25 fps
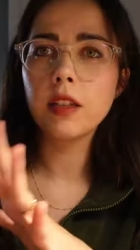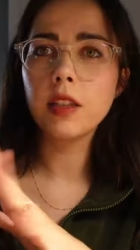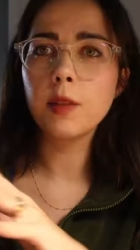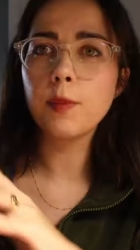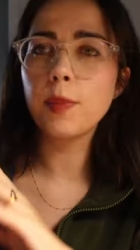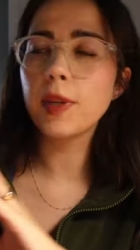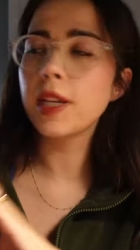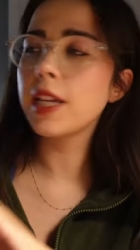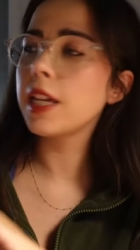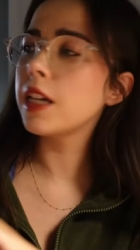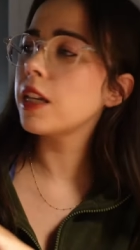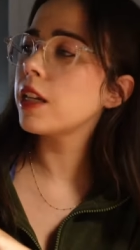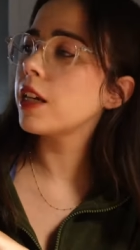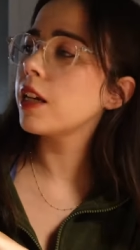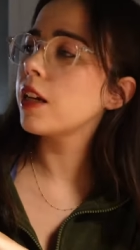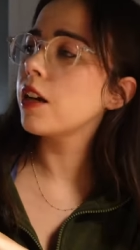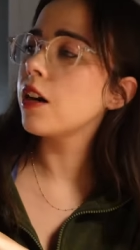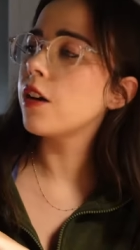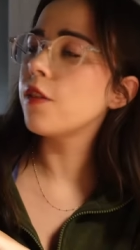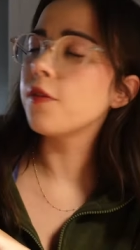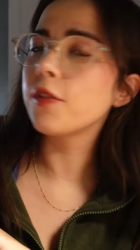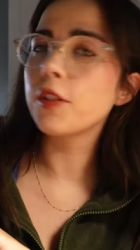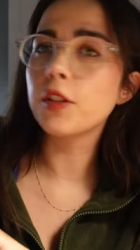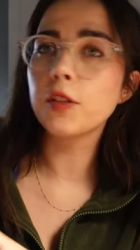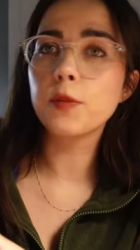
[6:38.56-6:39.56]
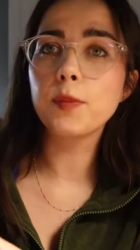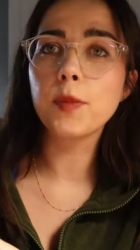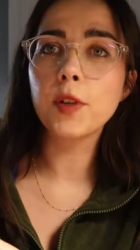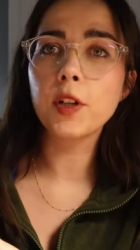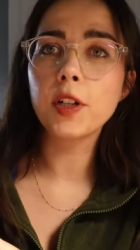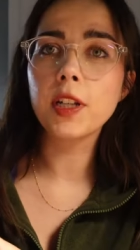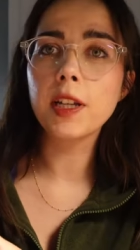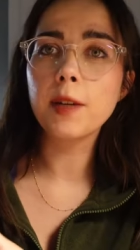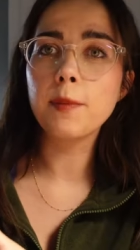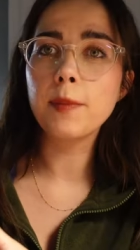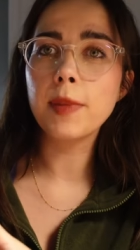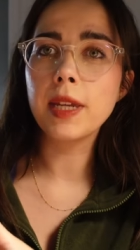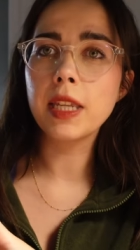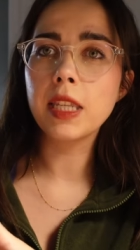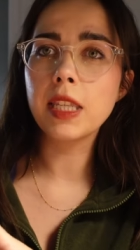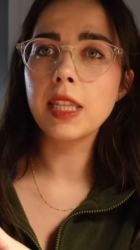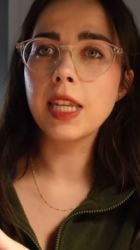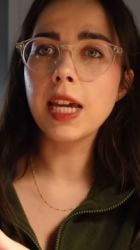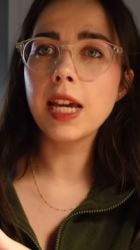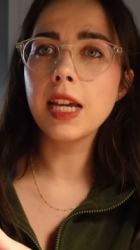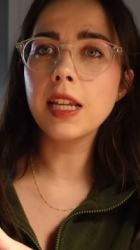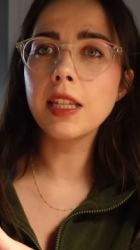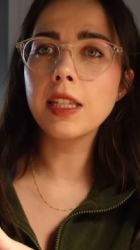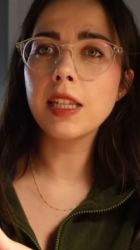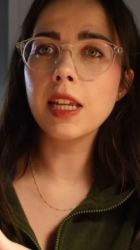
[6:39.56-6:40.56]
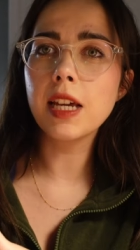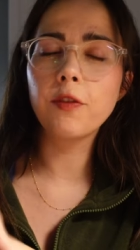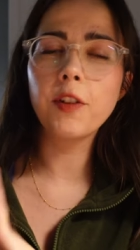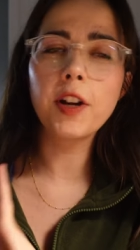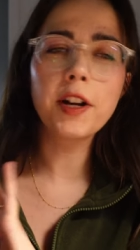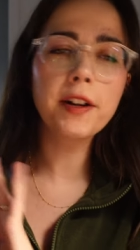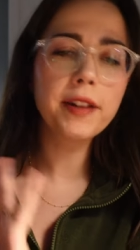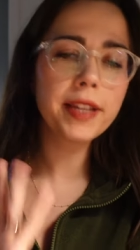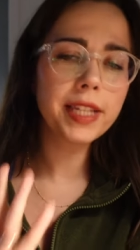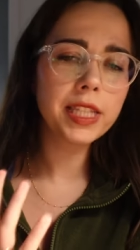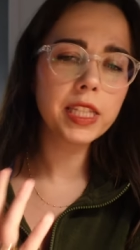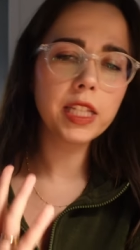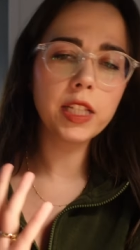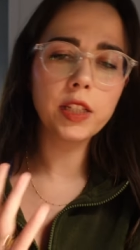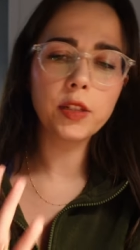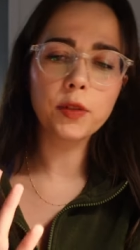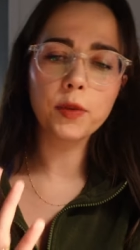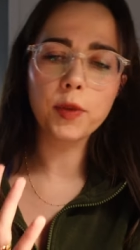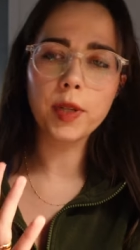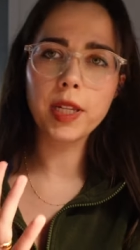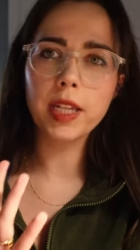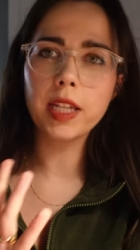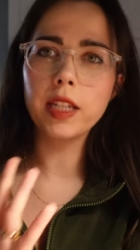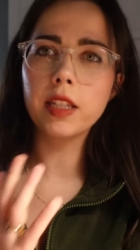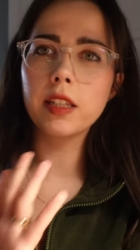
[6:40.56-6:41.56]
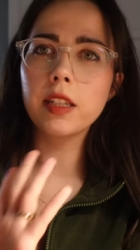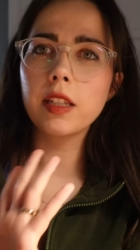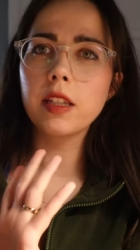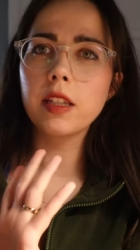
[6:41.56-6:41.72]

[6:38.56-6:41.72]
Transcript: the beginning of Good Morning Midnight. Very easy to read.